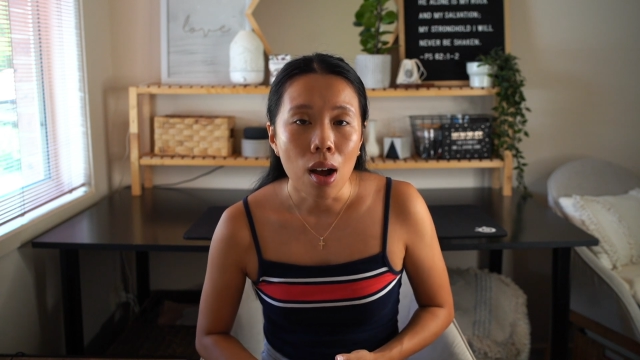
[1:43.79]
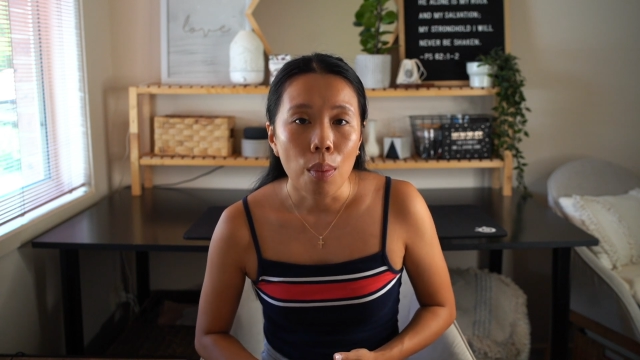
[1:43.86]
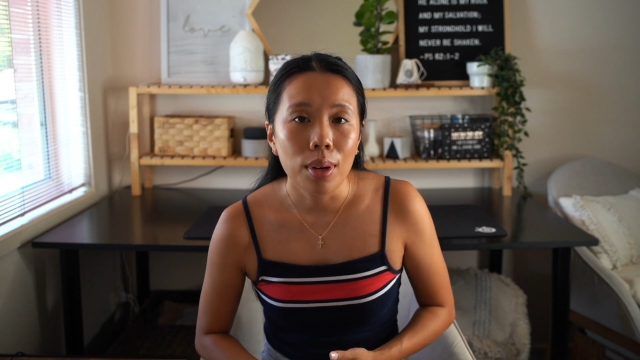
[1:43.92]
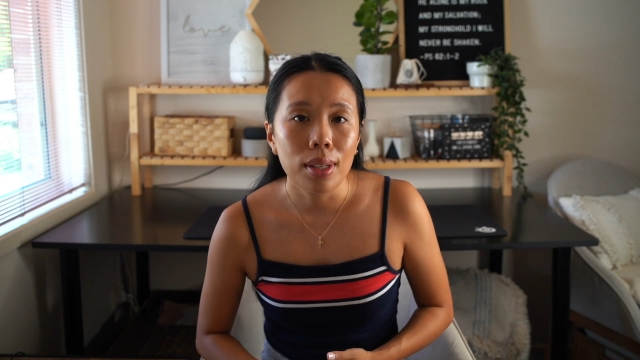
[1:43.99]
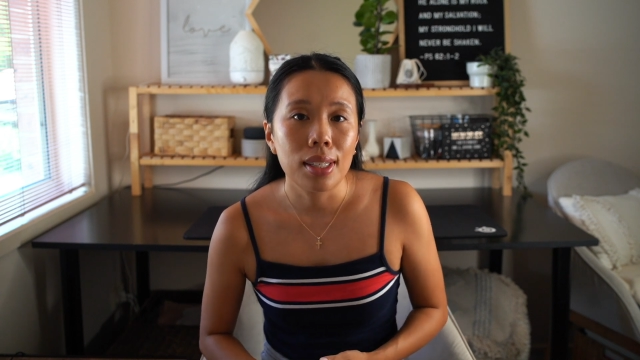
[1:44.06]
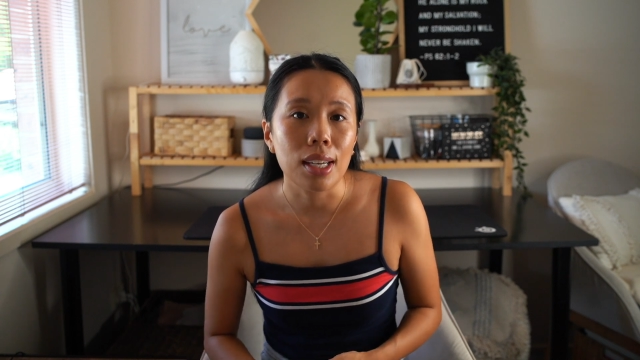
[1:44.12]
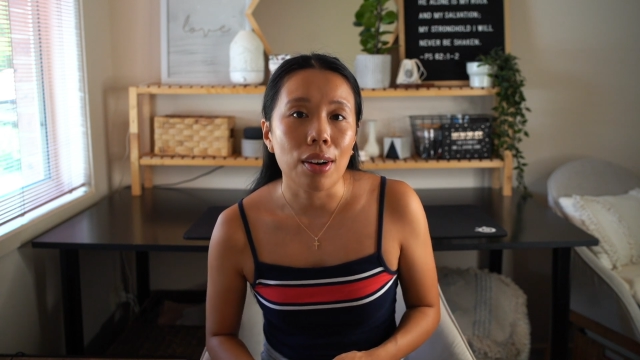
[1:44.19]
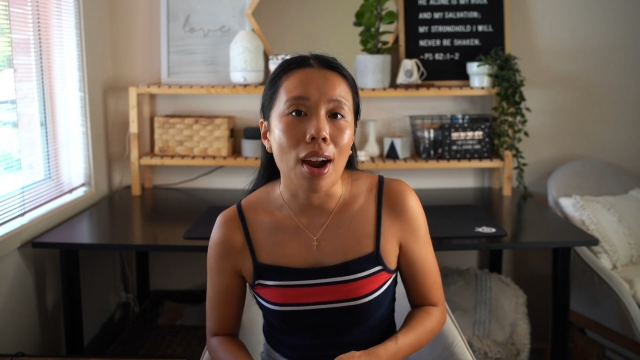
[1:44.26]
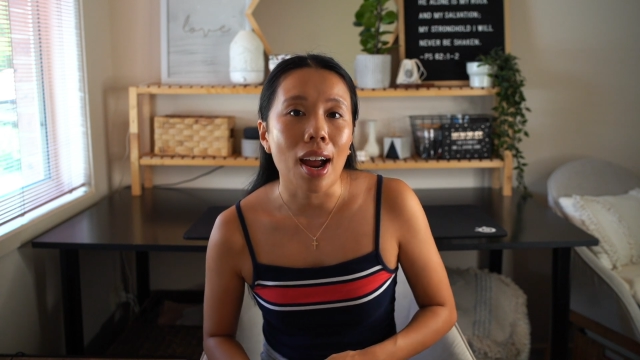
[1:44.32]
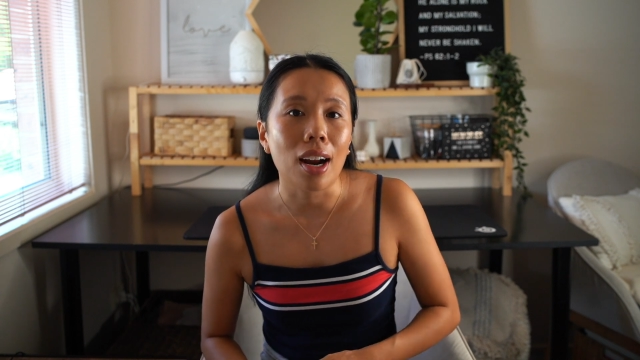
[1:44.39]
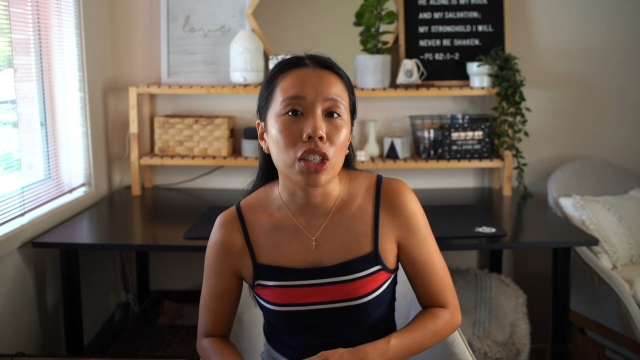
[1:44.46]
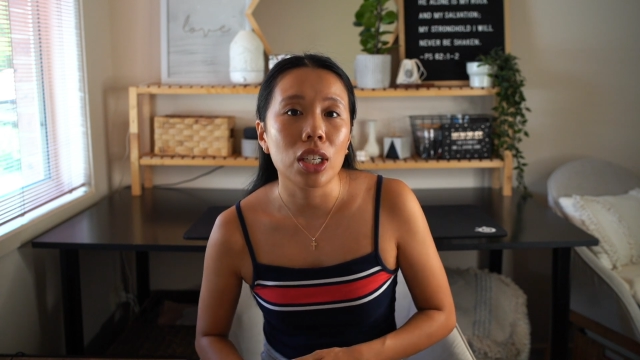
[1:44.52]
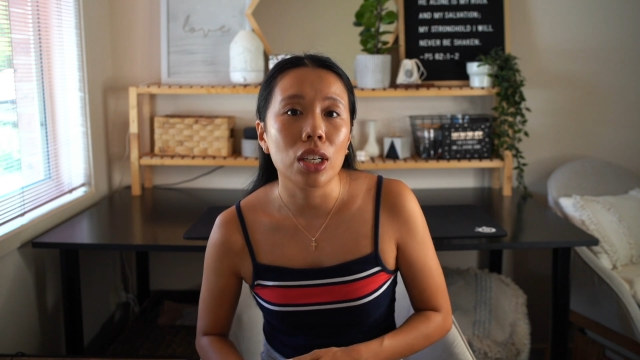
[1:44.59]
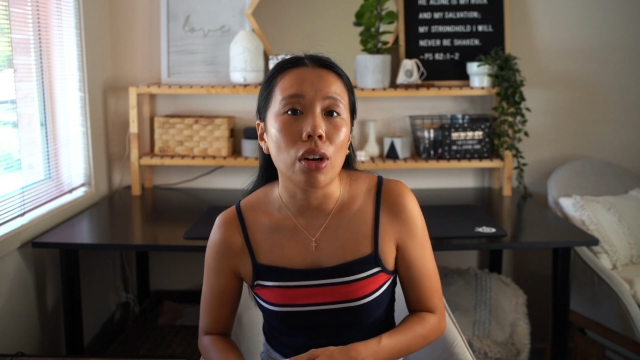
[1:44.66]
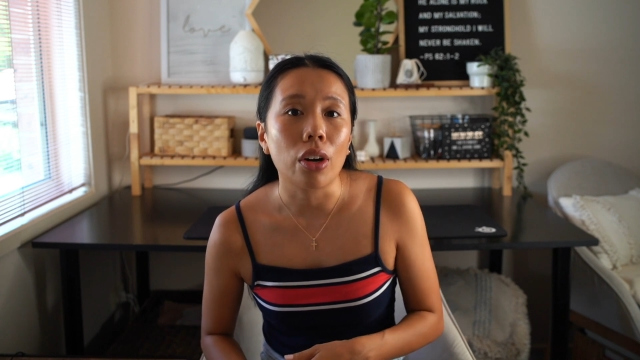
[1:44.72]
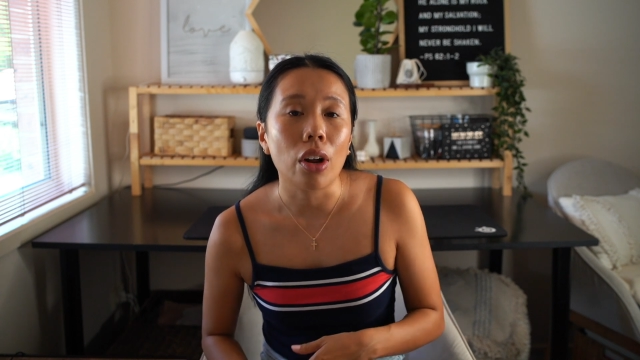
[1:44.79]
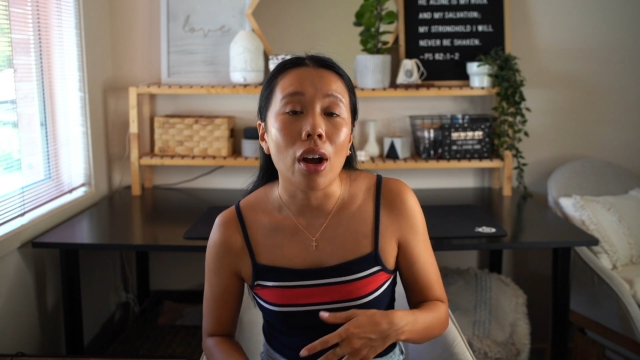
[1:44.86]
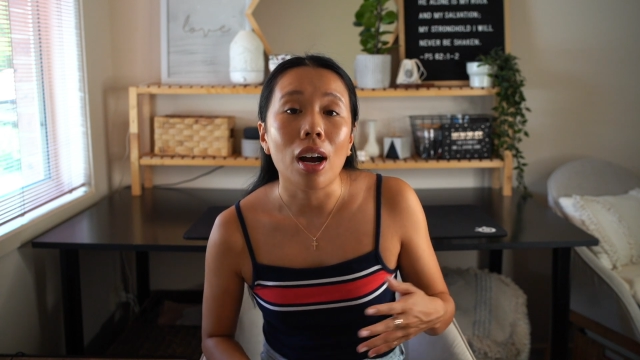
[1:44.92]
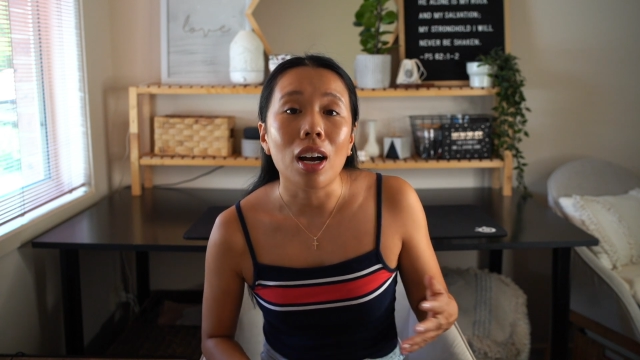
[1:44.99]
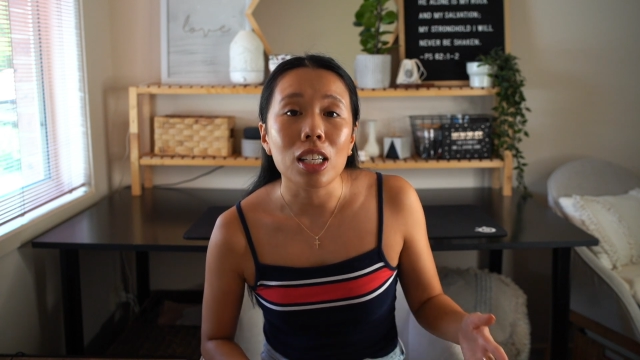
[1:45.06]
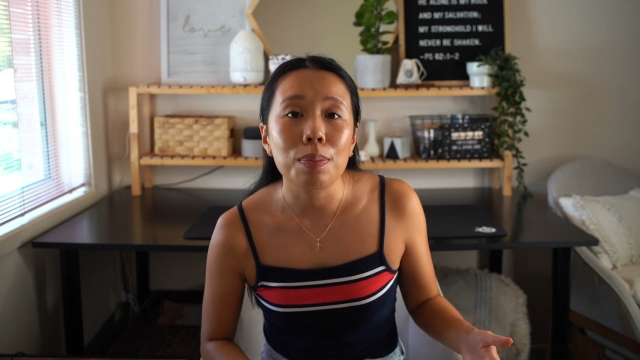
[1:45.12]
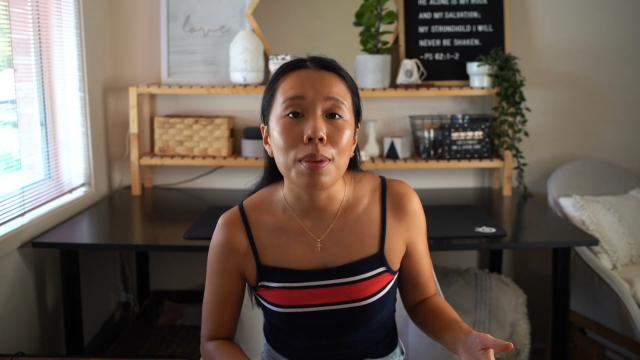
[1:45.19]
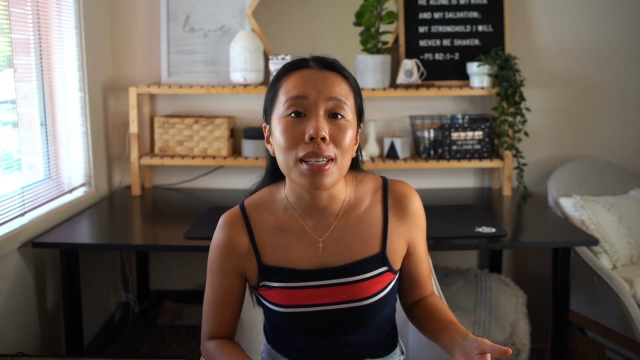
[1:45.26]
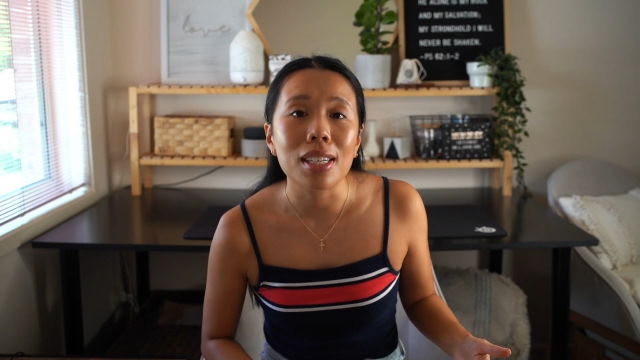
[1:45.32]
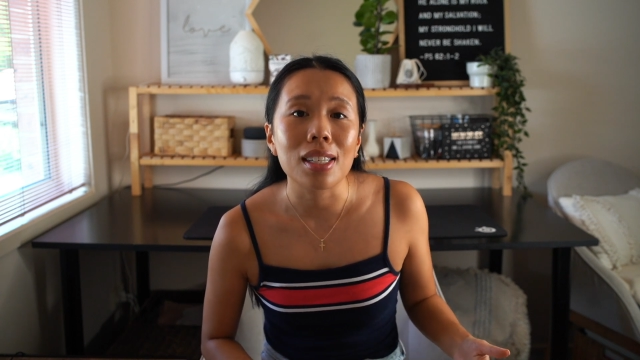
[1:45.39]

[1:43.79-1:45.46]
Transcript: when Sarah actually got her husband